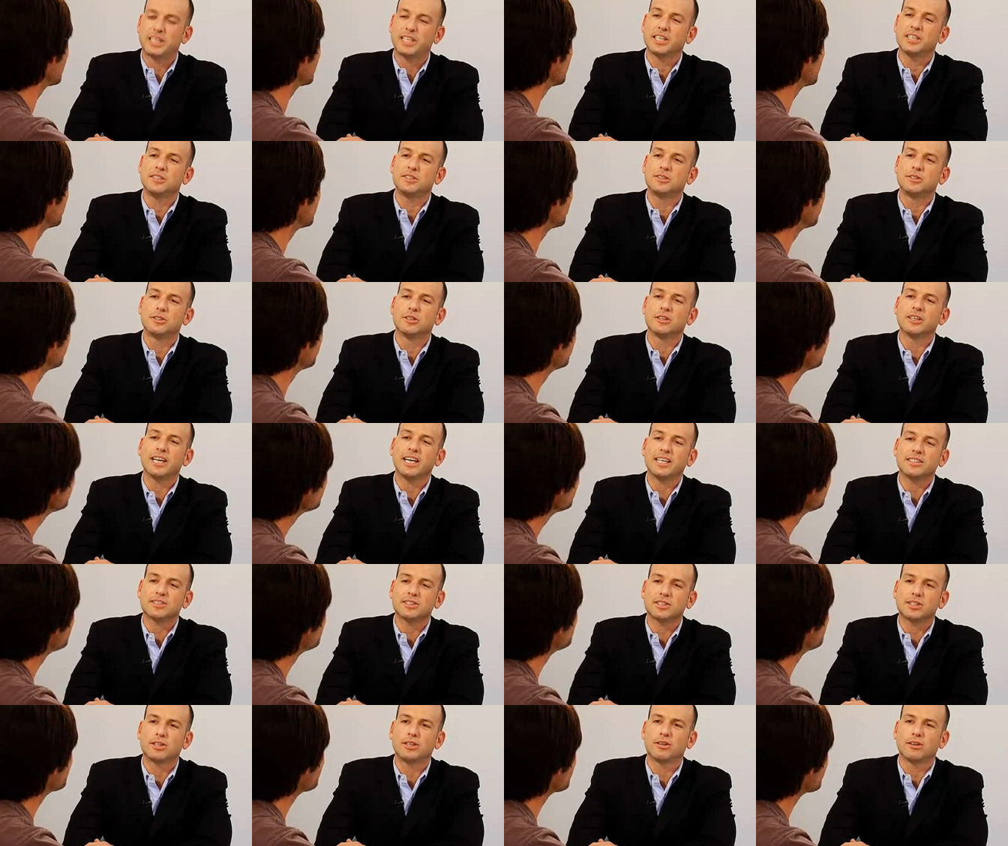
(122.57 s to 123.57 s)
Because you're
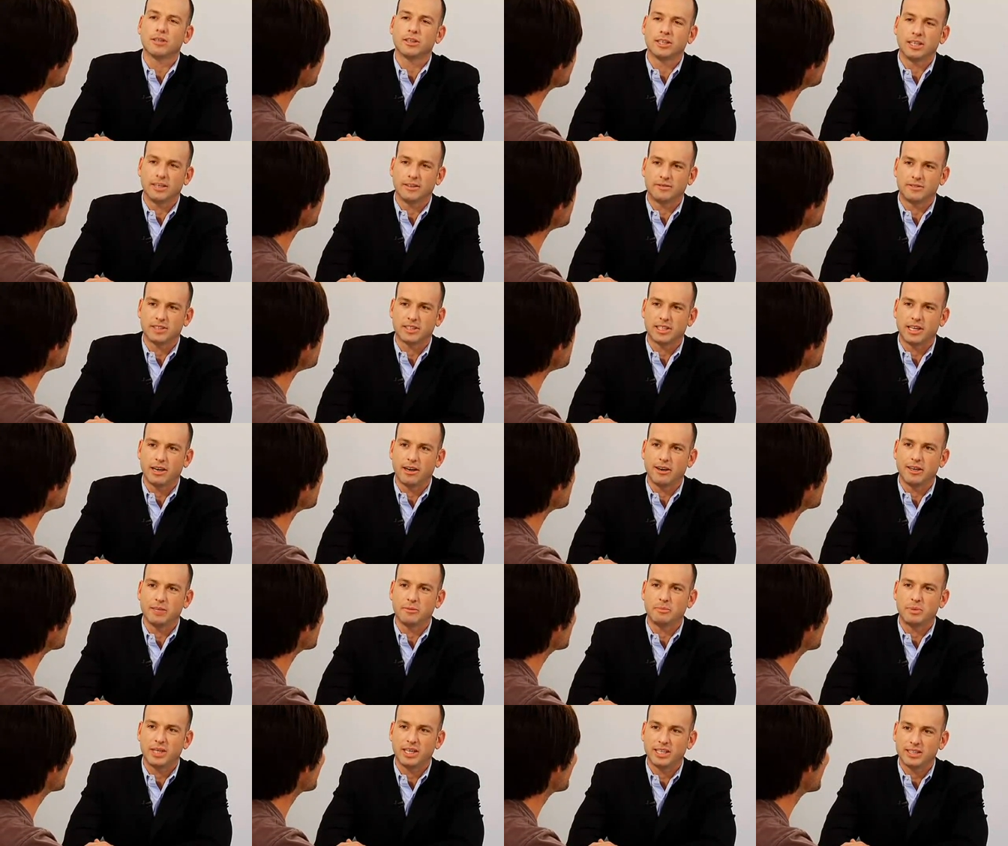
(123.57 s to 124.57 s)
not secure enough to
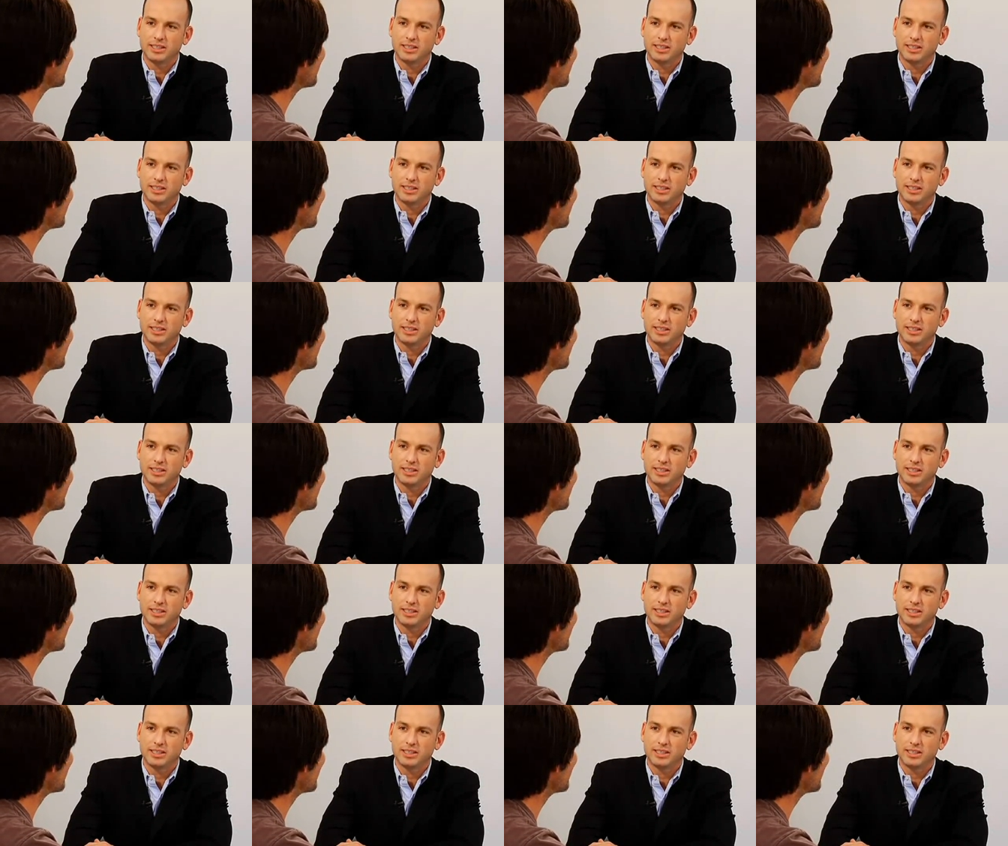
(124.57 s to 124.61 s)
carry a